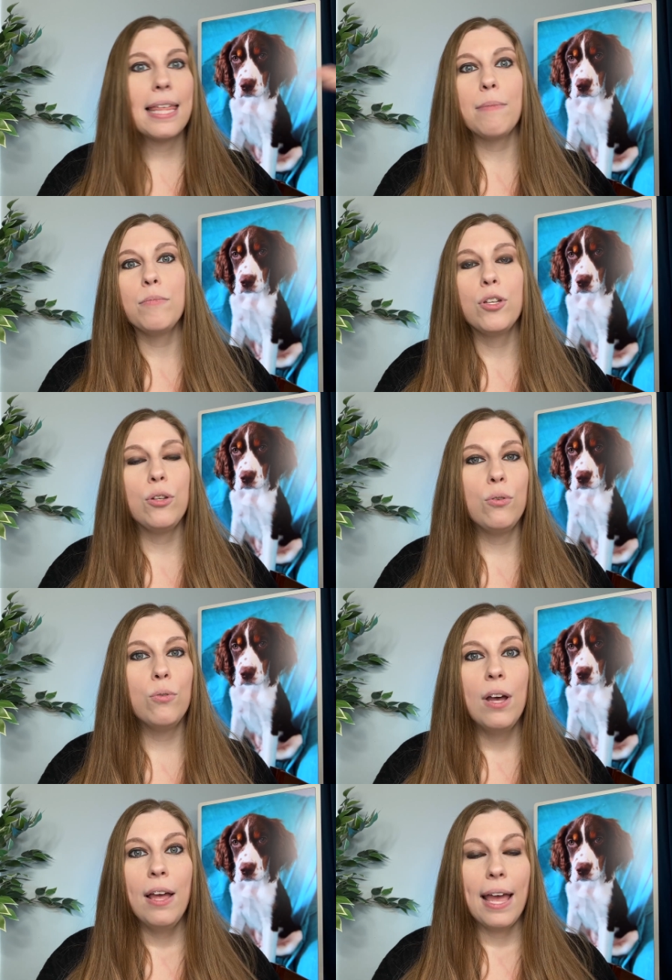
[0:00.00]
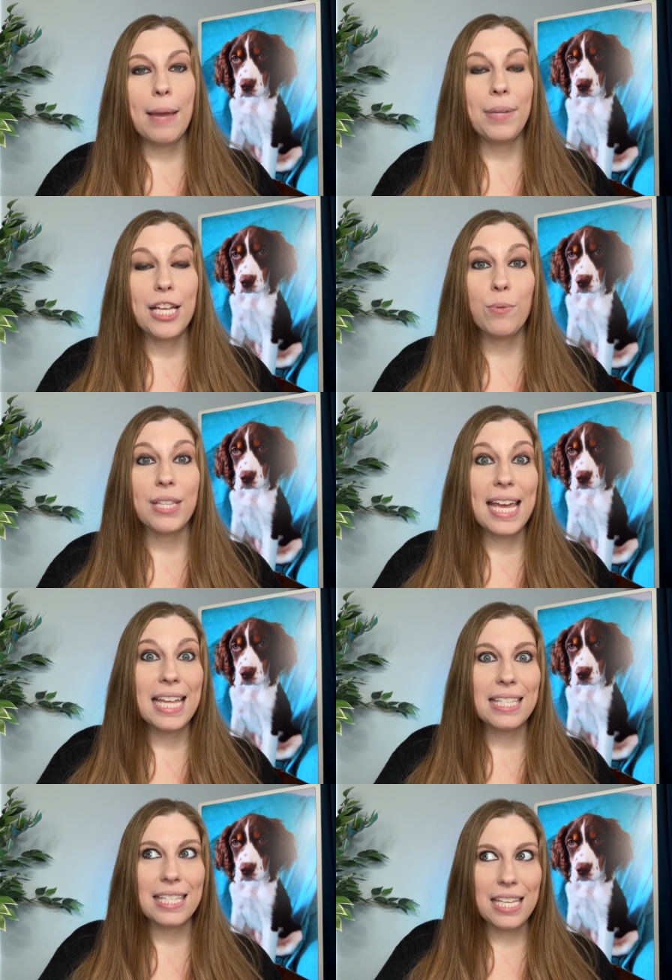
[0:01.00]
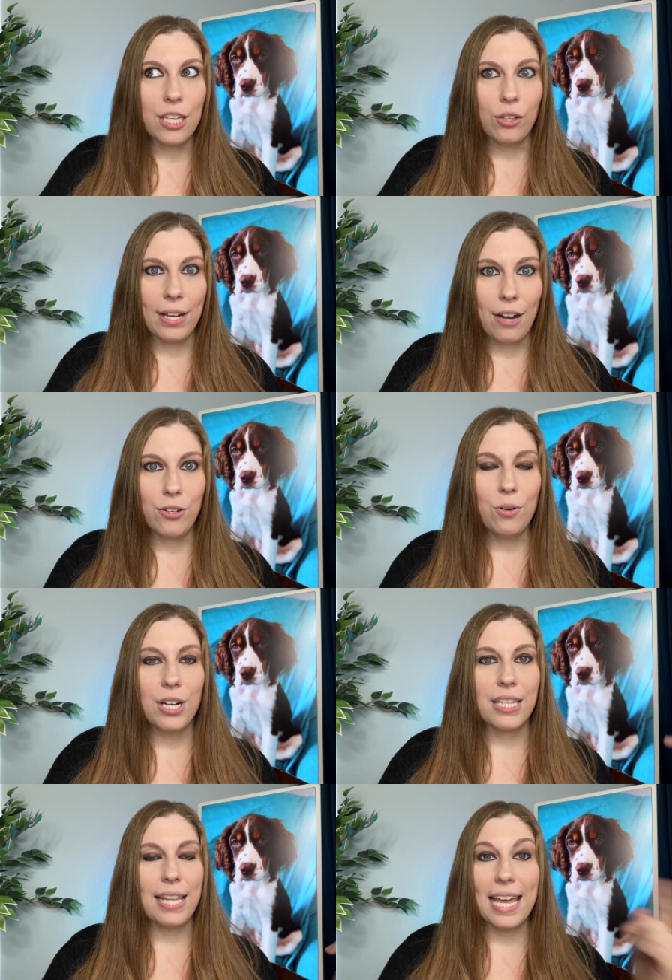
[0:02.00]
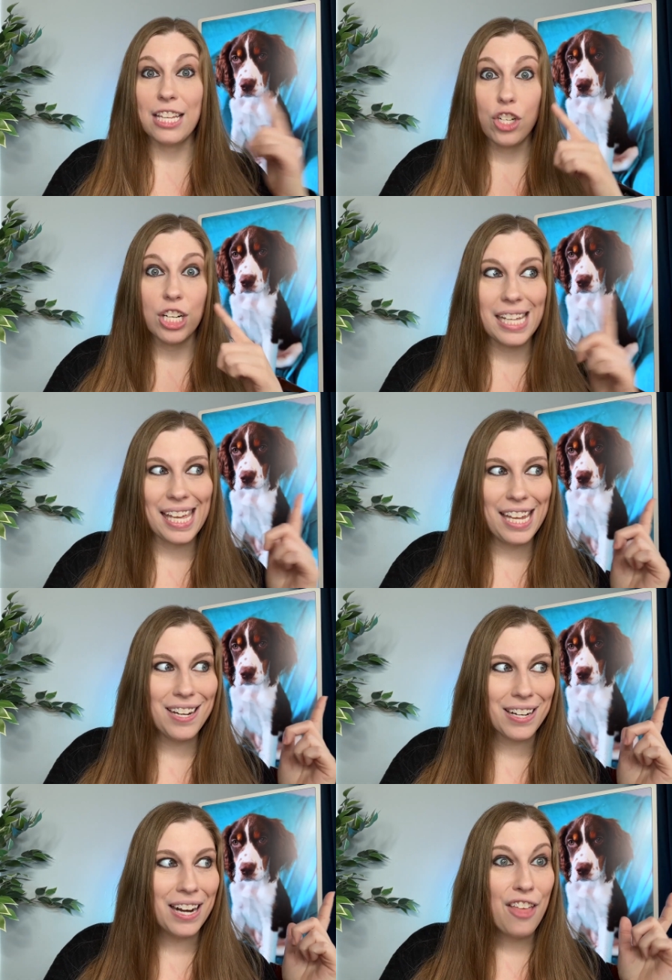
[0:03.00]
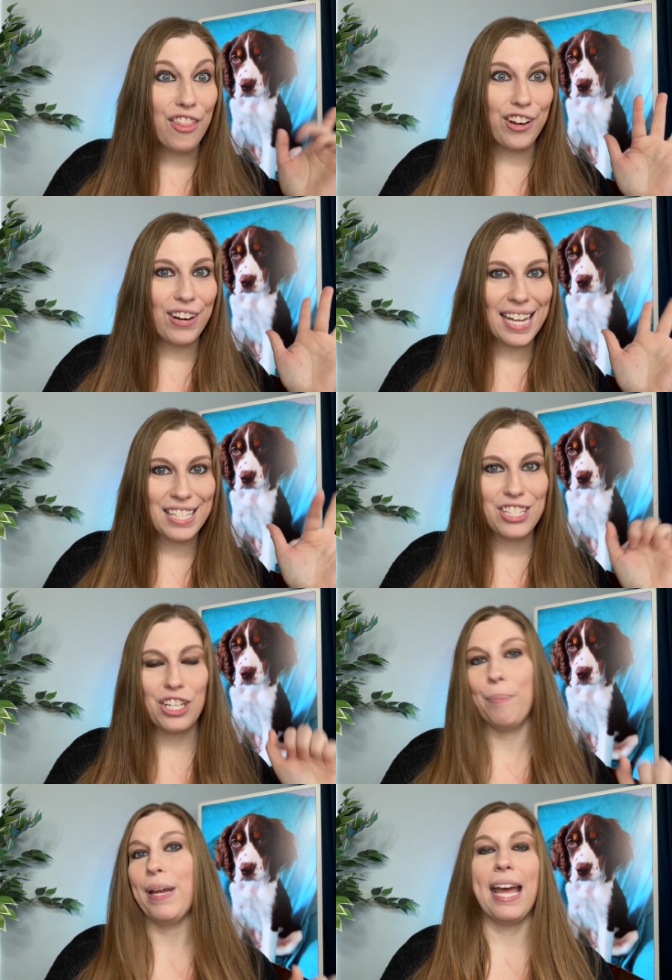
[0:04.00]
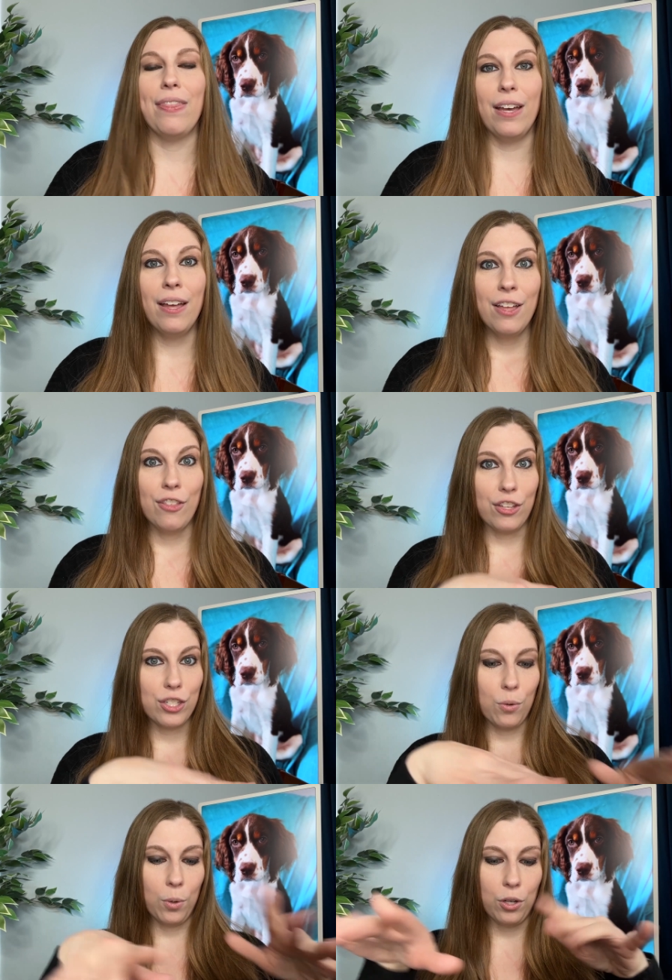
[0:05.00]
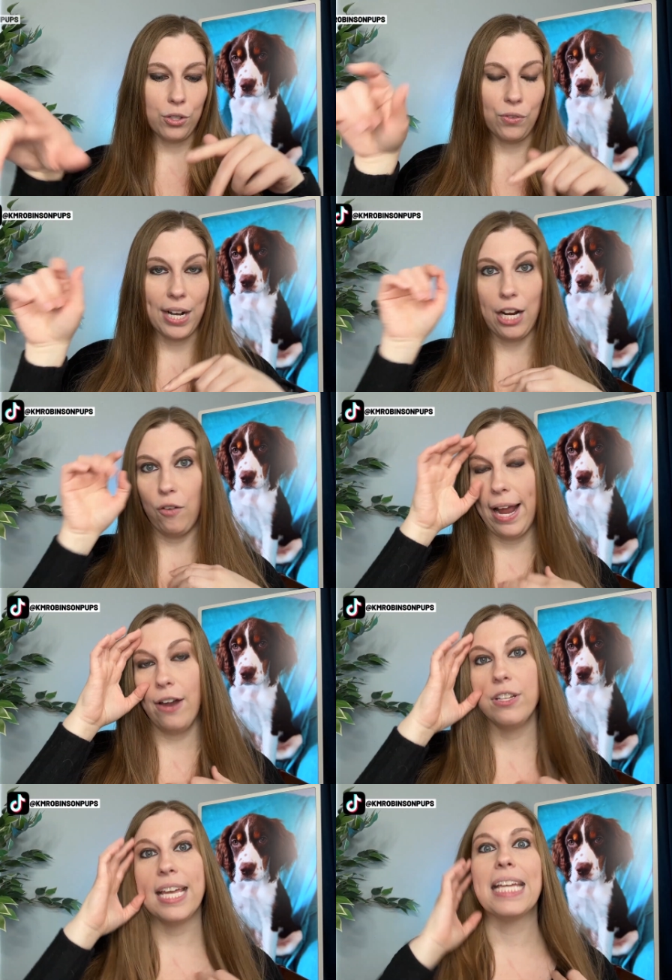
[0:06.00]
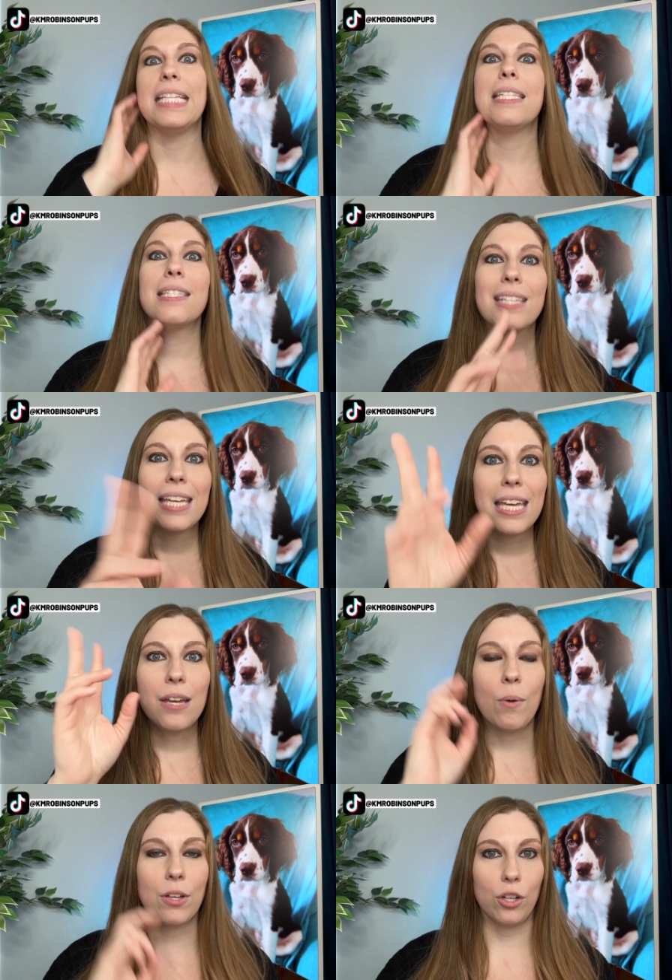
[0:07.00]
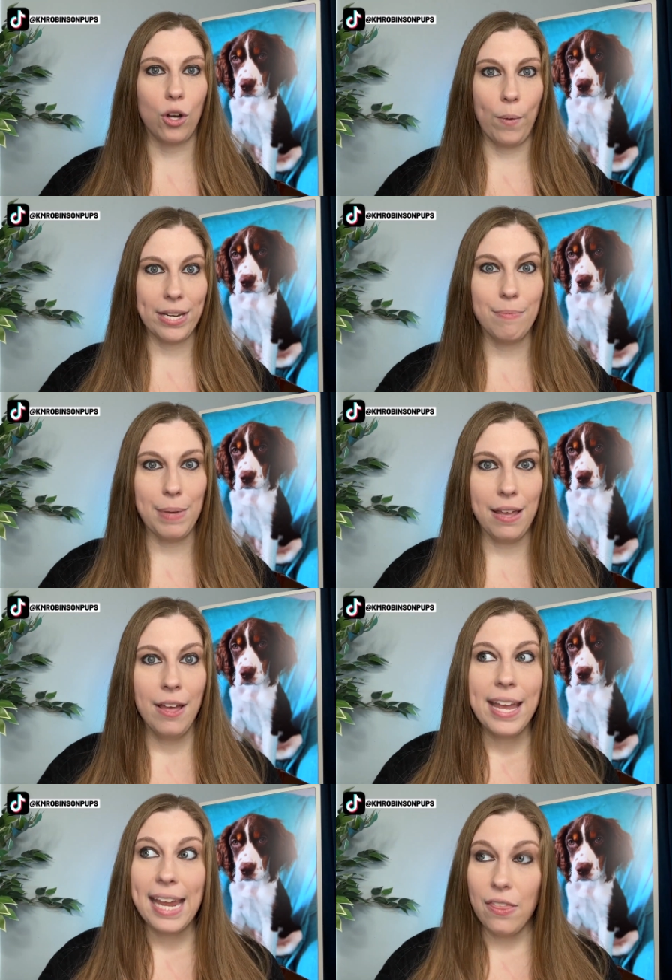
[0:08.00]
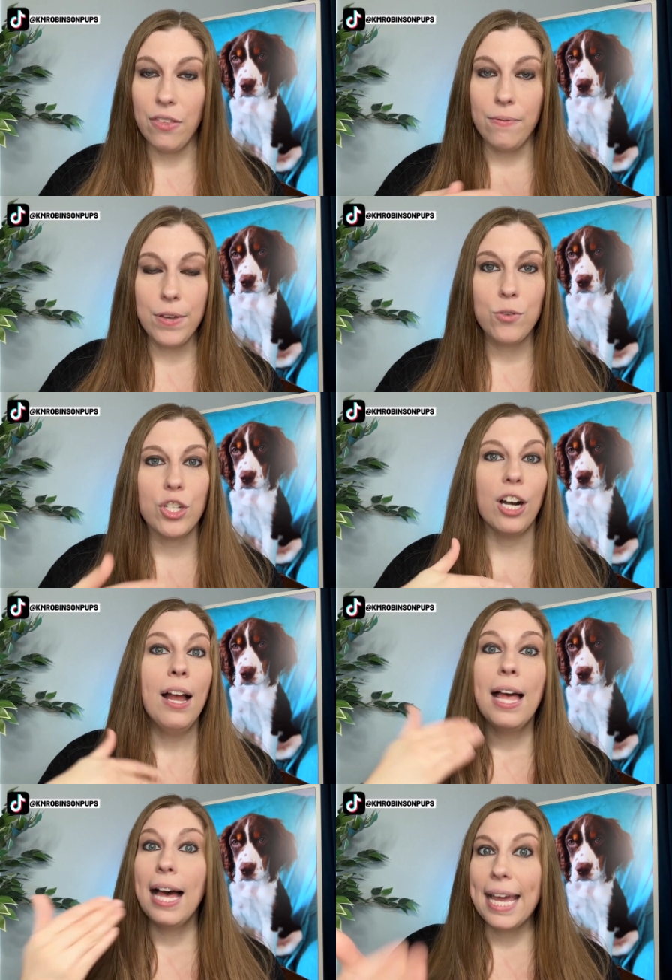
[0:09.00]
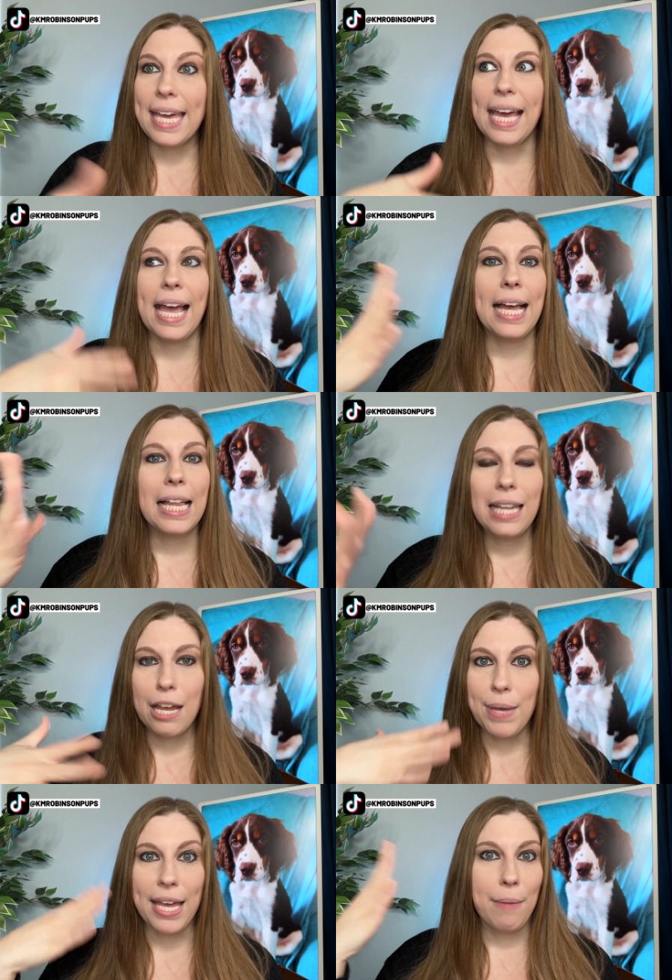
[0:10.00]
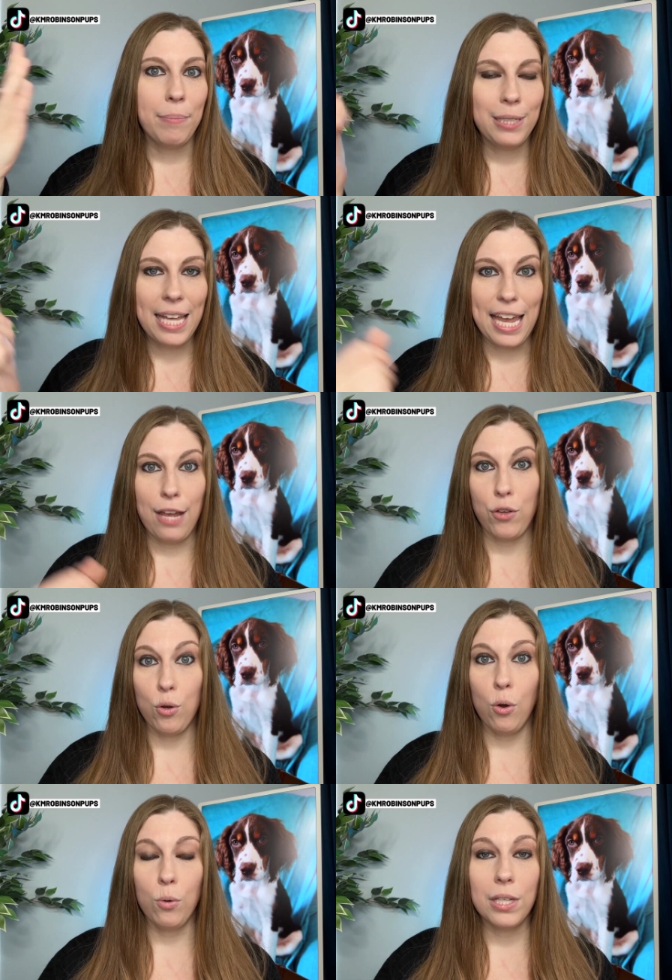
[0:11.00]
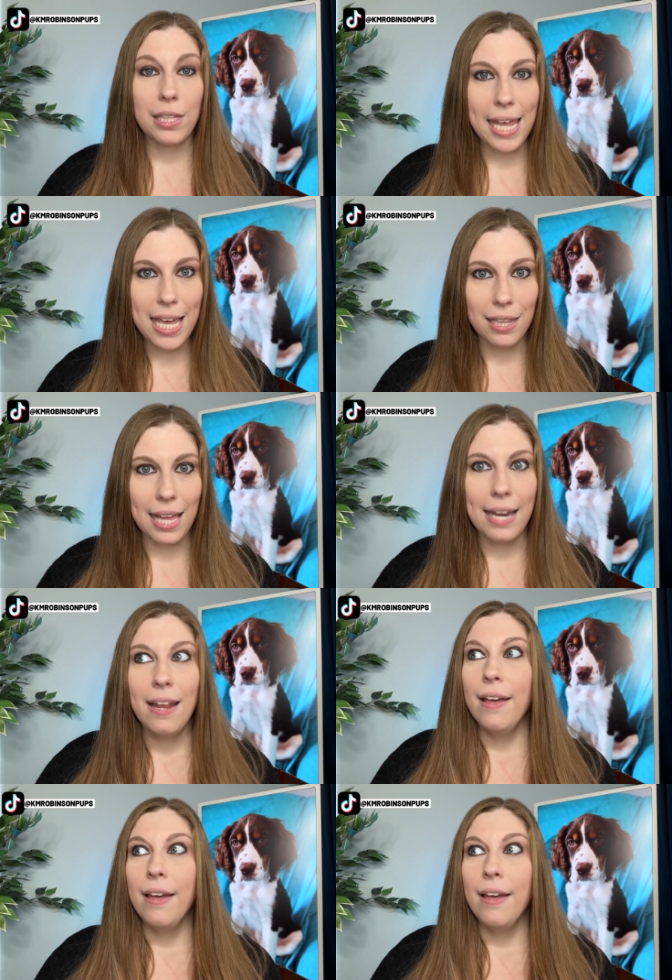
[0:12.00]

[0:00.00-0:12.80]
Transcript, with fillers: them to a place where they can see the great outdoors and they can start to hear the crickets chirping and the, the squirrels running around. They can see where they're going to be in the future, hiking and climbing and playing. If you go to a lake a lot,